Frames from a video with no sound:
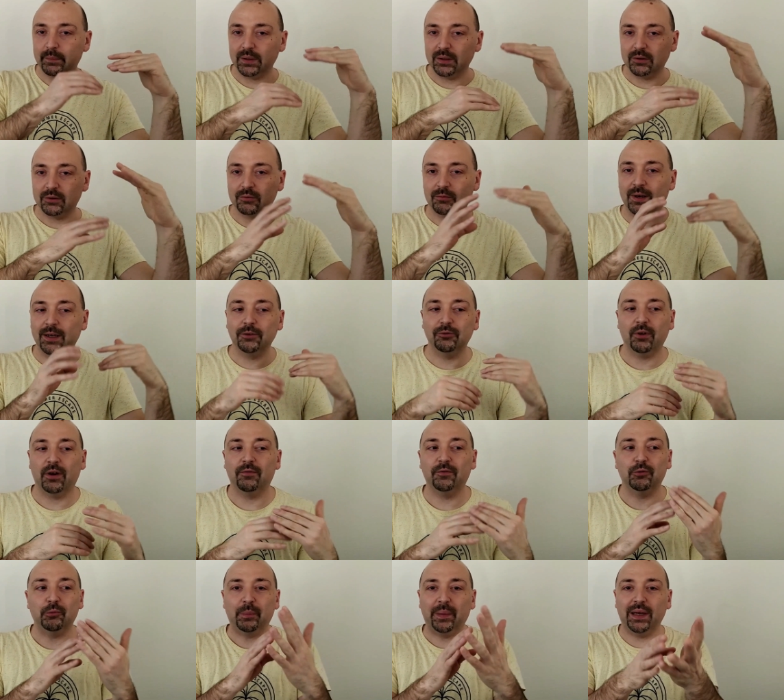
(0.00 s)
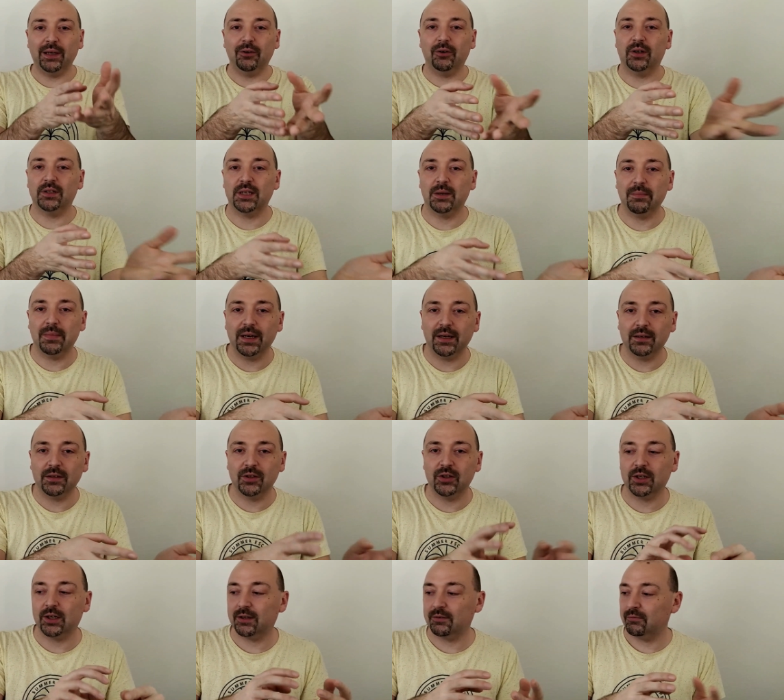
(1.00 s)
Why do I have to pay you as a
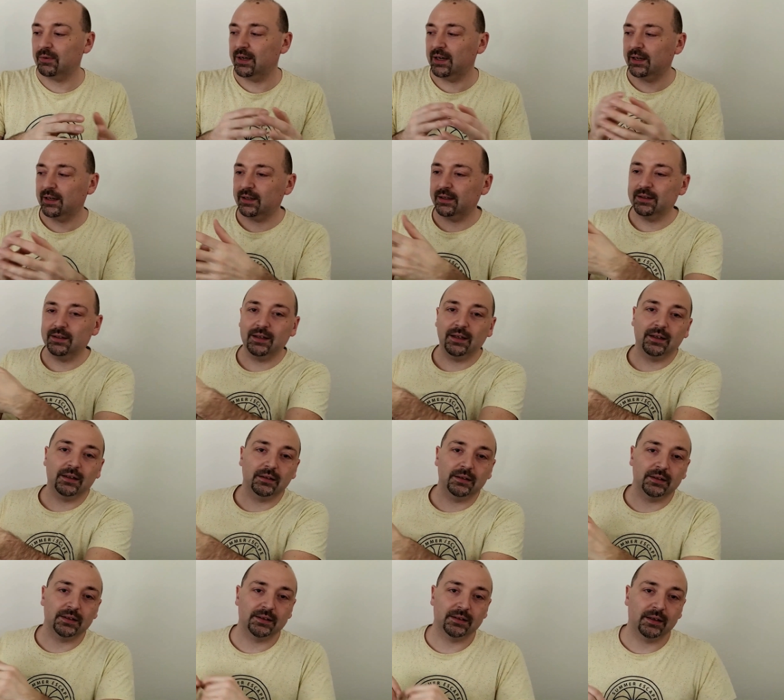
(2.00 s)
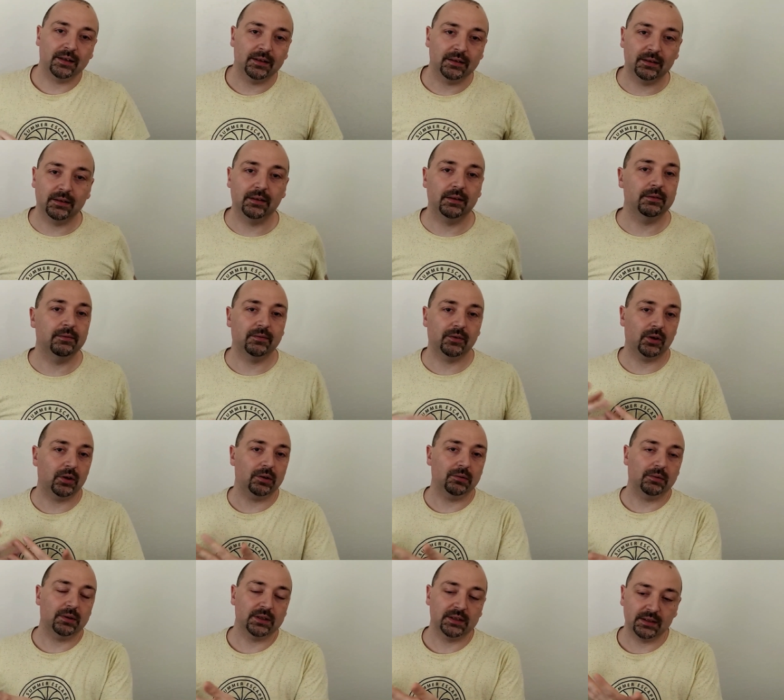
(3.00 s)
manager when I can take this lady for a
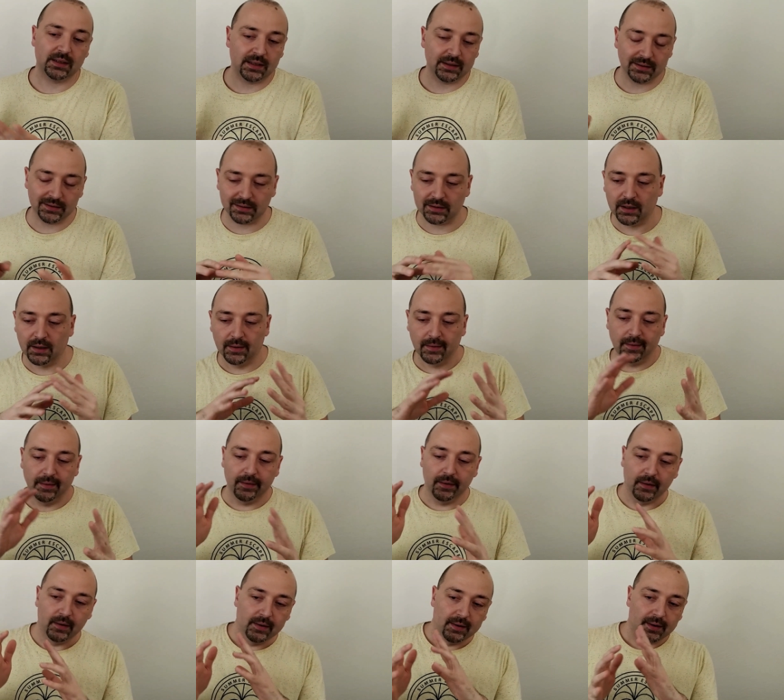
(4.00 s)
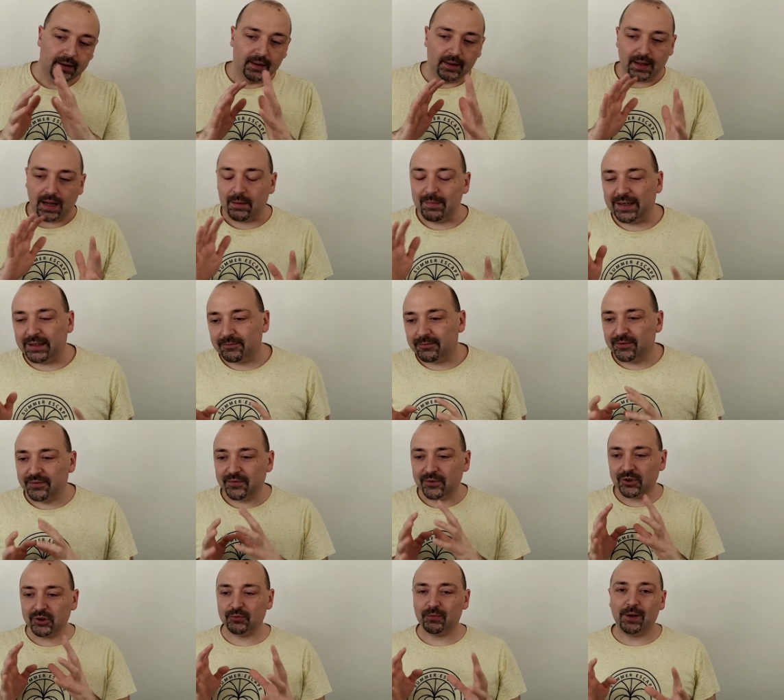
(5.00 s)
lower salary? So, of
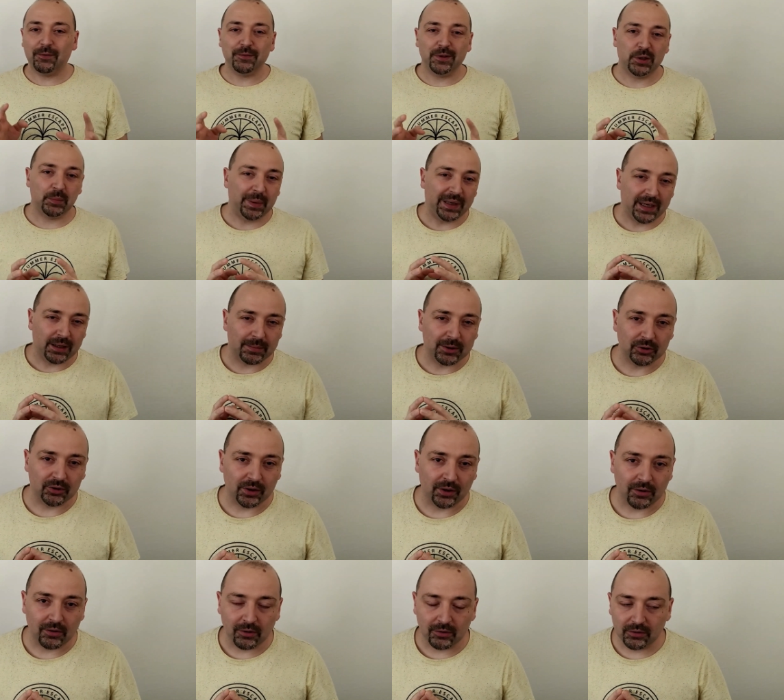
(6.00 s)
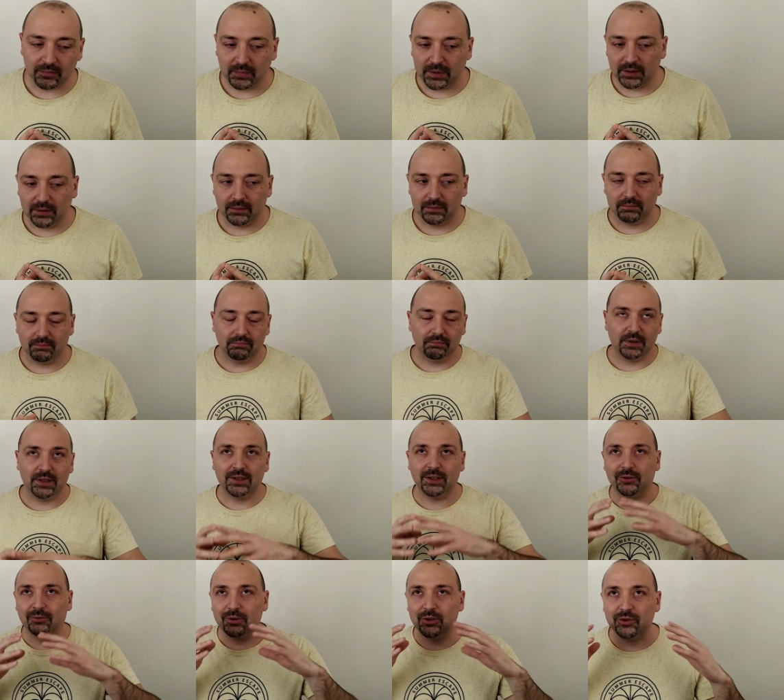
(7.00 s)
course, when we speak about economy, the
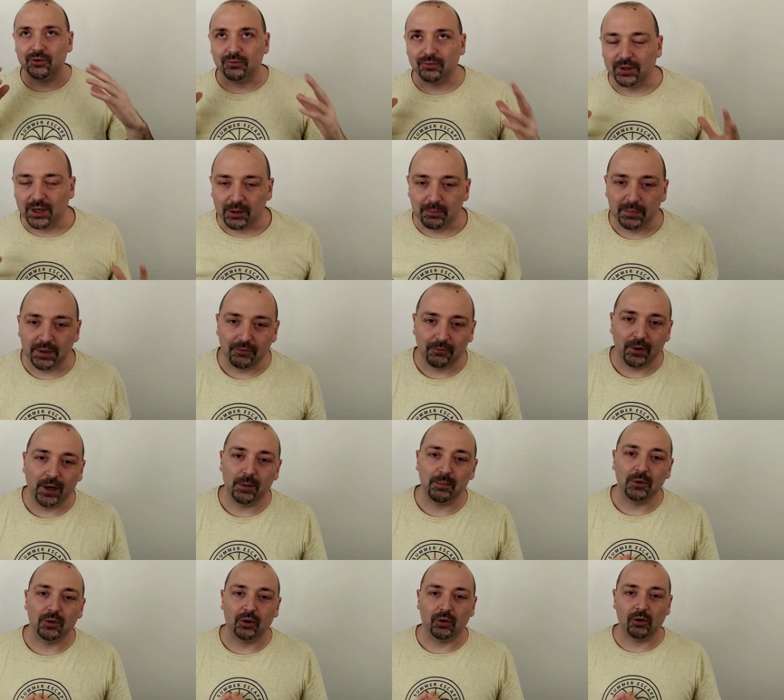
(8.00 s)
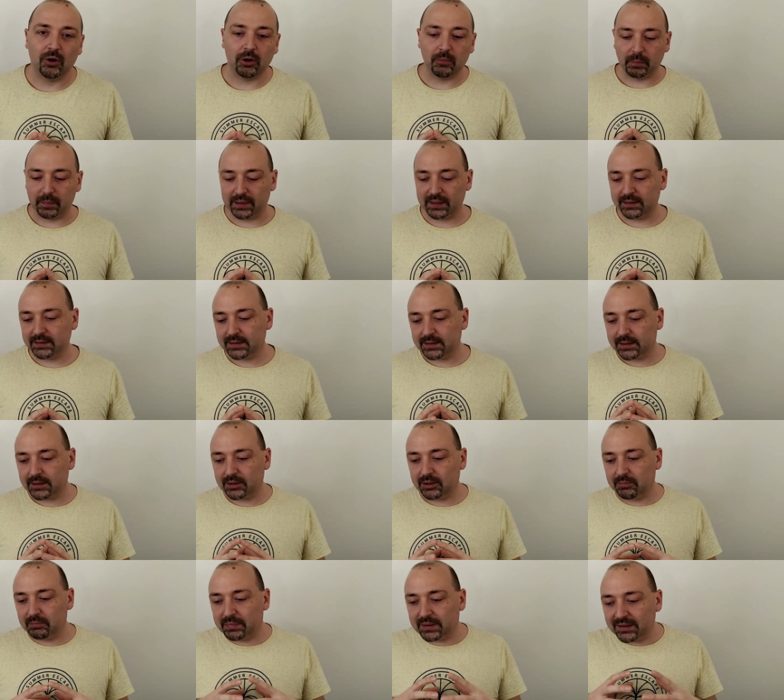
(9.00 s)
situation can be way more complex,
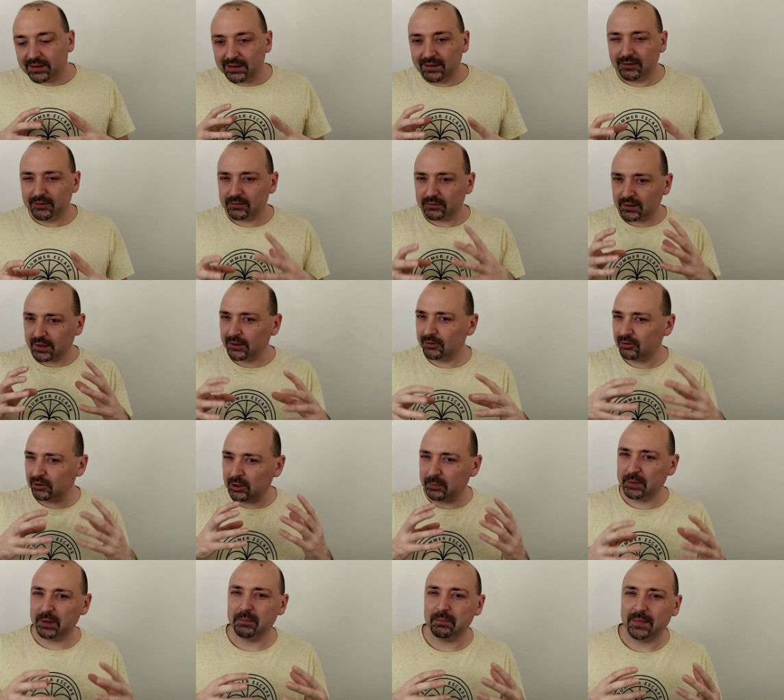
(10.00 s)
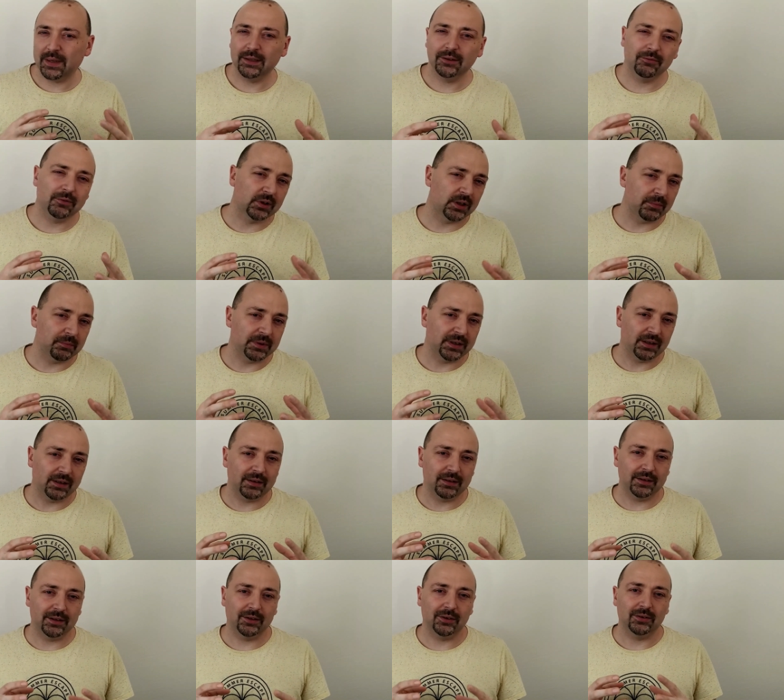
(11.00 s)
but, try to keep in mind what I'm
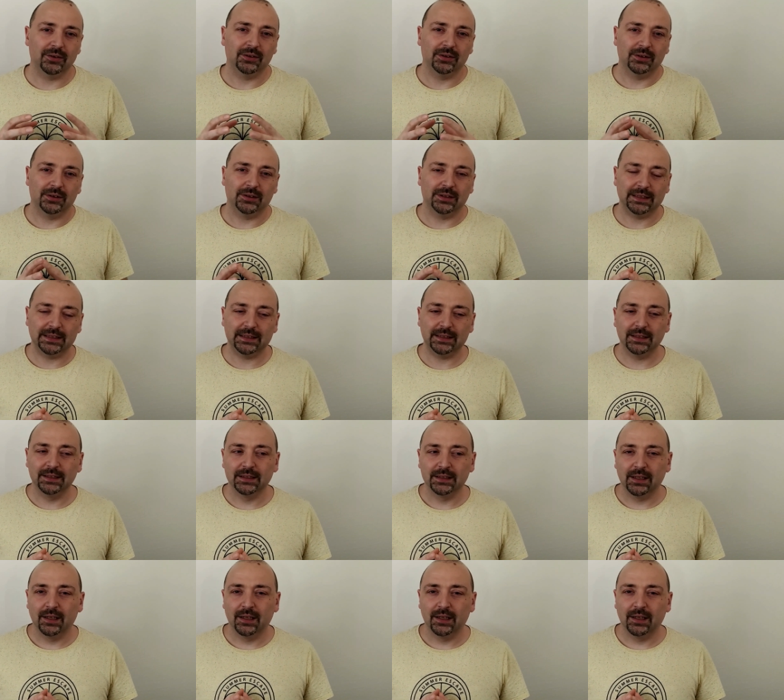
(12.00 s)
telling you, okay?